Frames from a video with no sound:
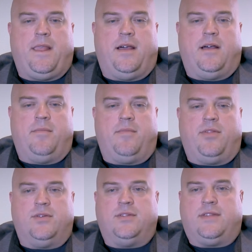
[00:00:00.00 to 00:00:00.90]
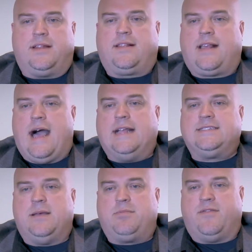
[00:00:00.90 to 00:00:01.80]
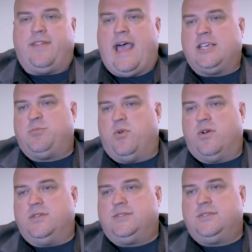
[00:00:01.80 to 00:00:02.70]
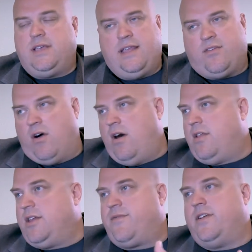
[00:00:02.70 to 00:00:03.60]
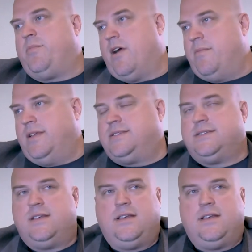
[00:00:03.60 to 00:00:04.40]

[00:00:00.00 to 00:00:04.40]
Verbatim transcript: Um, the, the, concept of dashboards into all the different departments.